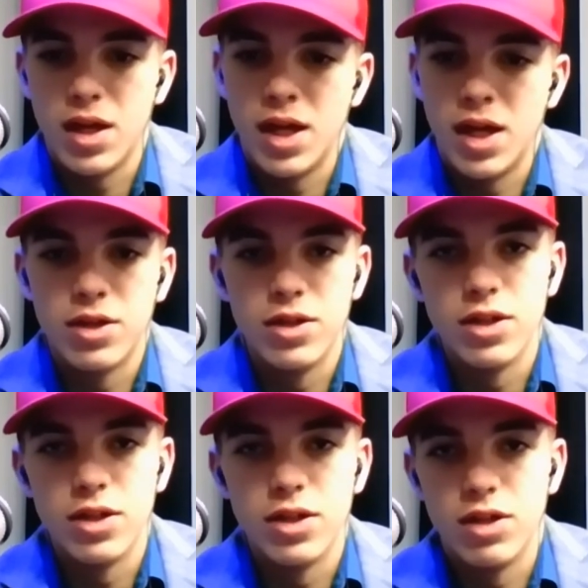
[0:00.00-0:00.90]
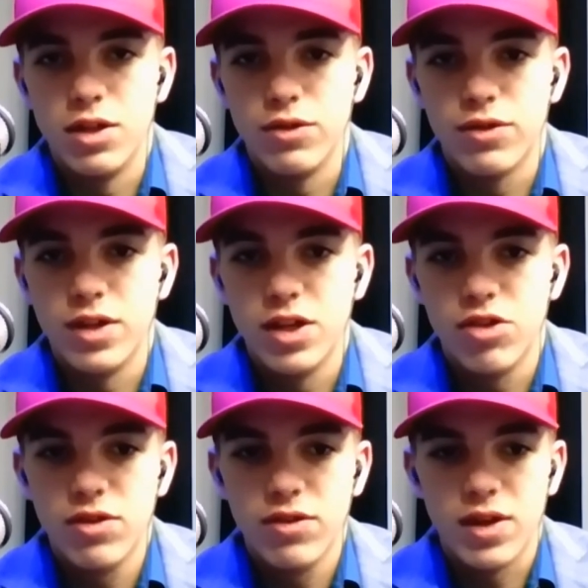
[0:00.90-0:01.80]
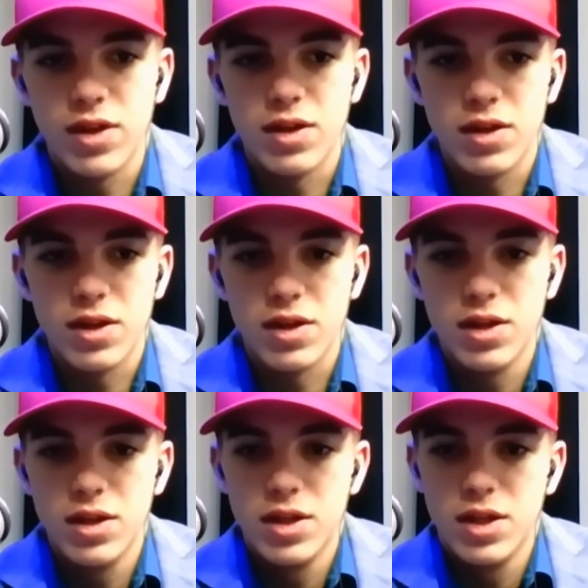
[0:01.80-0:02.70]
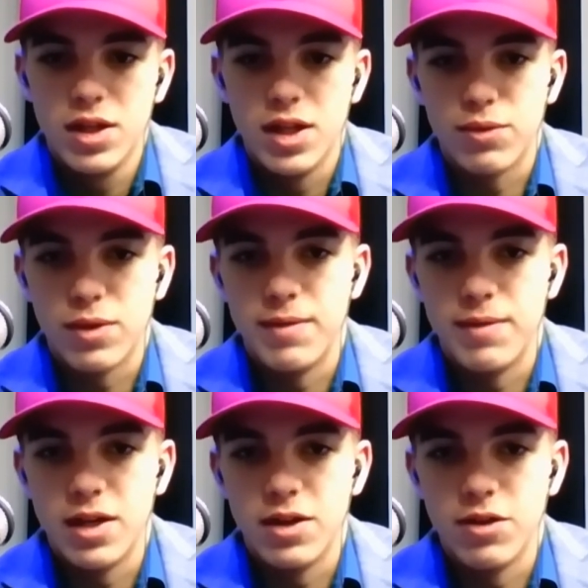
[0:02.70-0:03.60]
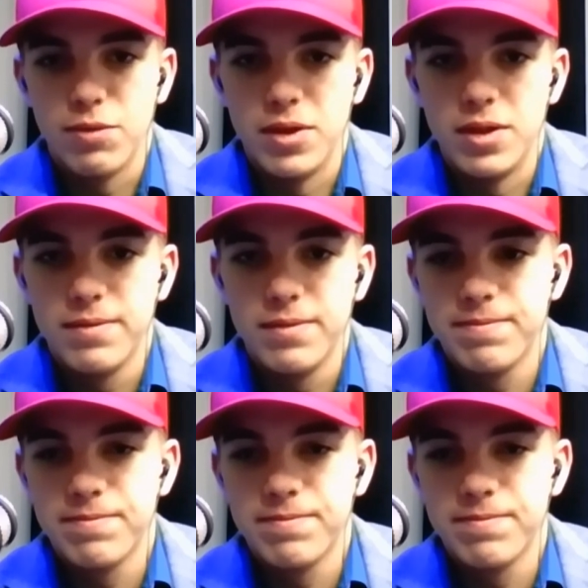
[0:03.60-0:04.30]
I couldn't agree to those conditions, and that's where I'm at this point.